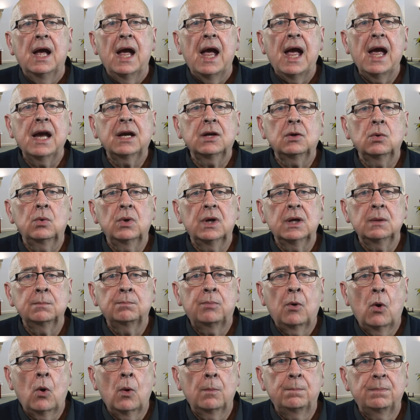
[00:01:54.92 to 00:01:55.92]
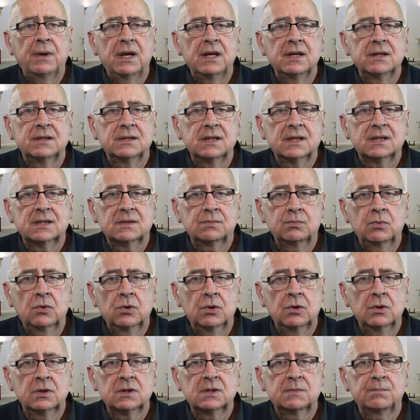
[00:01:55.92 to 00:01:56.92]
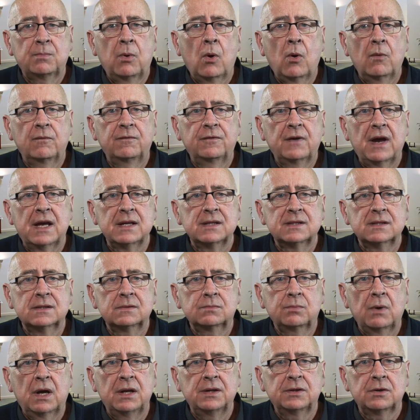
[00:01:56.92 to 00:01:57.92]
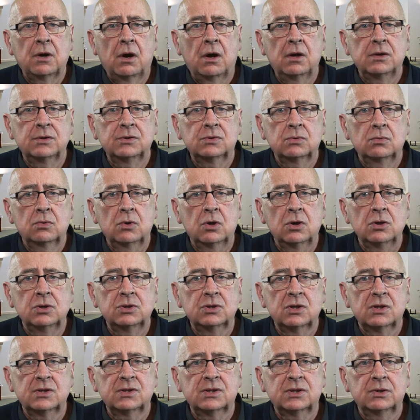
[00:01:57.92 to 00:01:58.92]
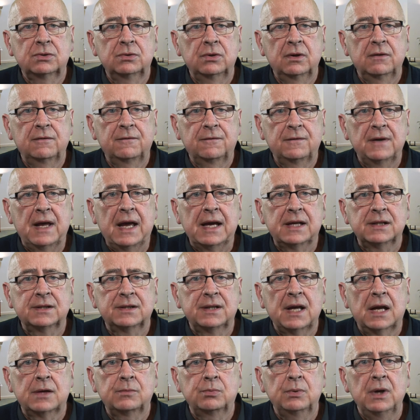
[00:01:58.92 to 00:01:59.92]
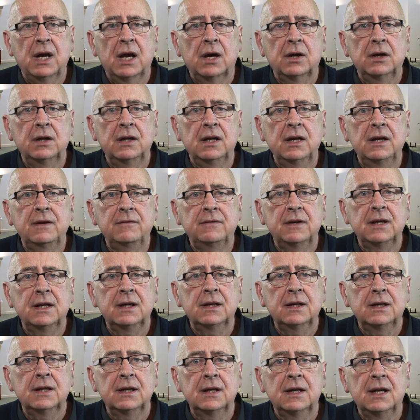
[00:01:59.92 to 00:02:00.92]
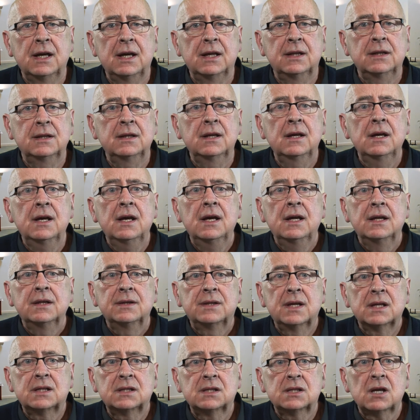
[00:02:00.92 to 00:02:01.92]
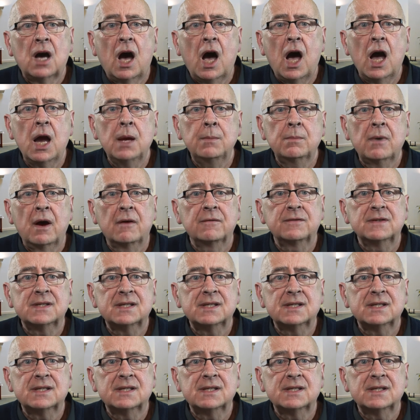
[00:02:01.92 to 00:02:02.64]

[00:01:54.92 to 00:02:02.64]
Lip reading: Echoing Pope Benedict's words, Pope Francis went on to urge us to reflect that we are living in the time of